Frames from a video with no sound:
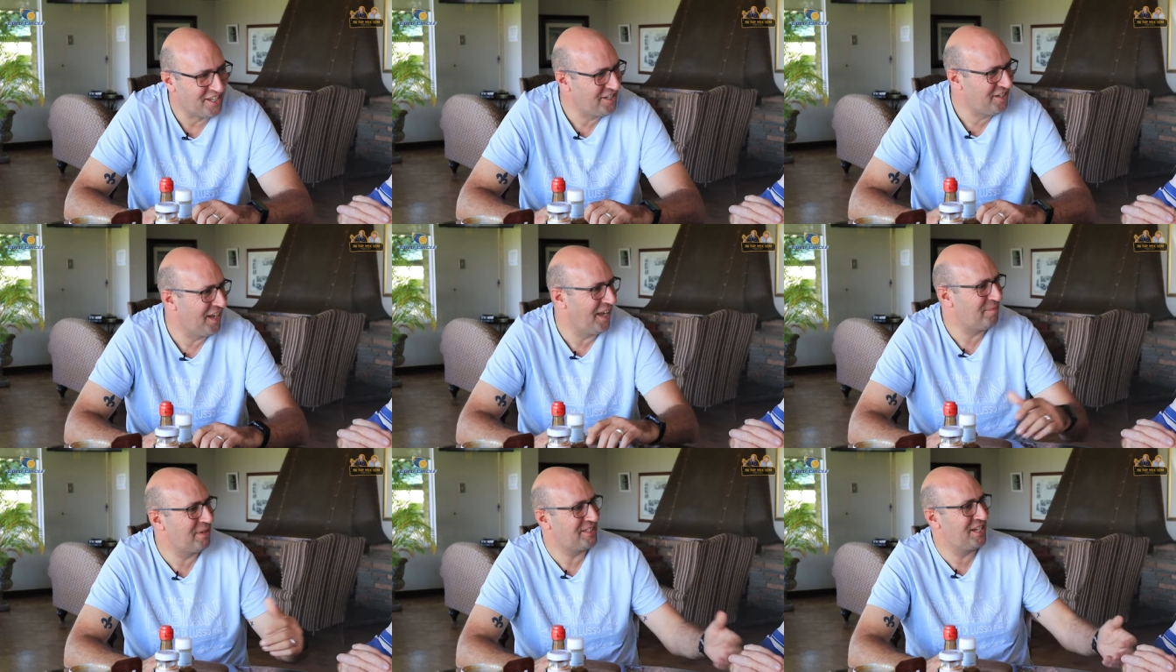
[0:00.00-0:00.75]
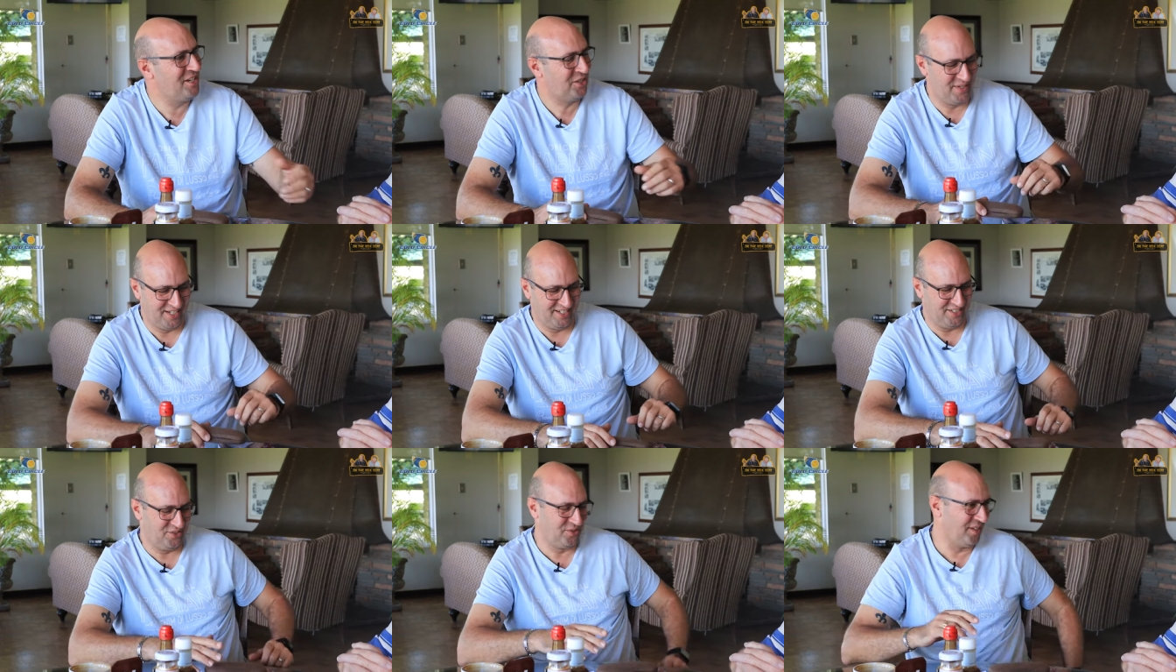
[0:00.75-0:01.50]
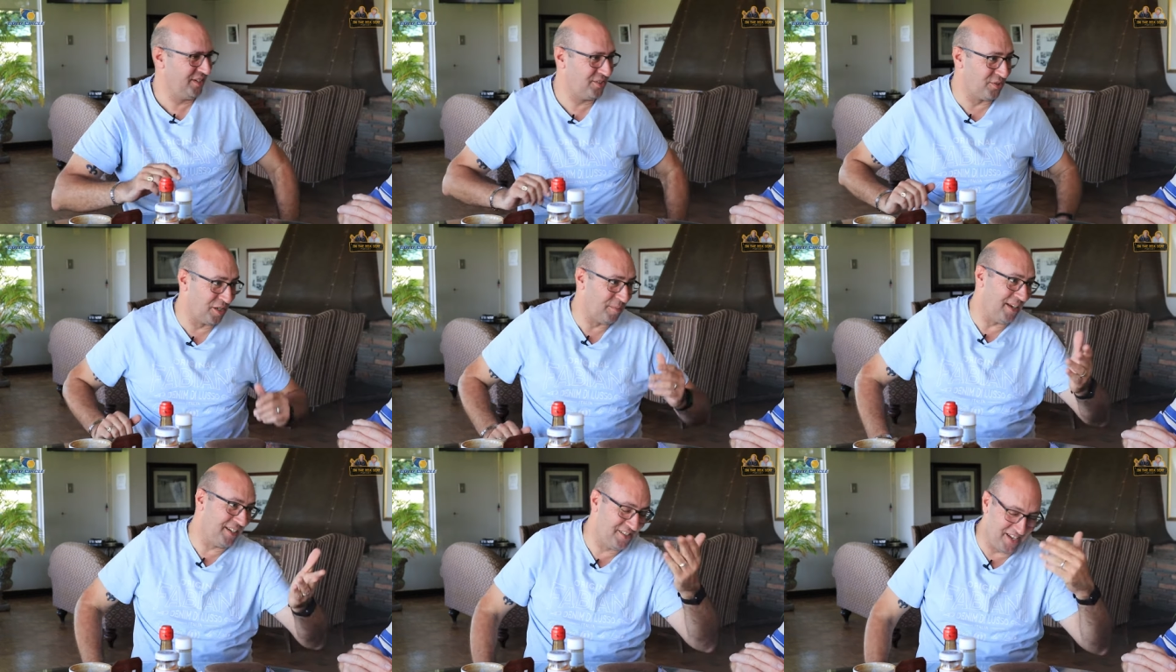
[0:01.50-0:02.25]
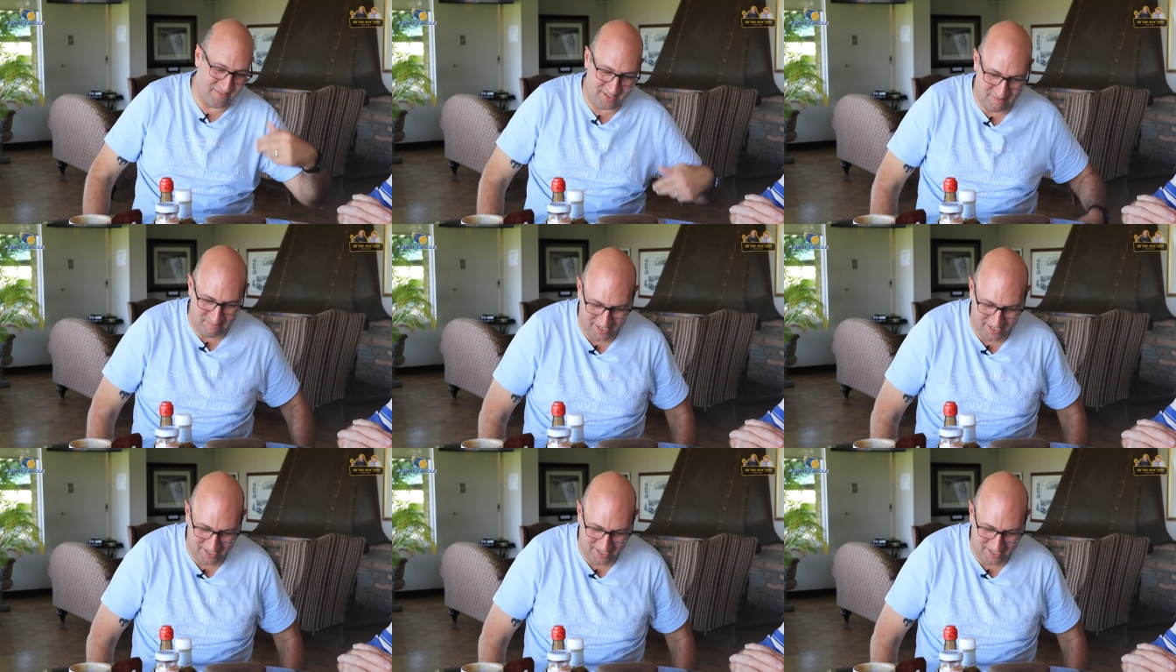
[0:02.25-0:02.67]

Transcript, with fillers: Uh-huh. I must tell you a quick little story. You talk about having a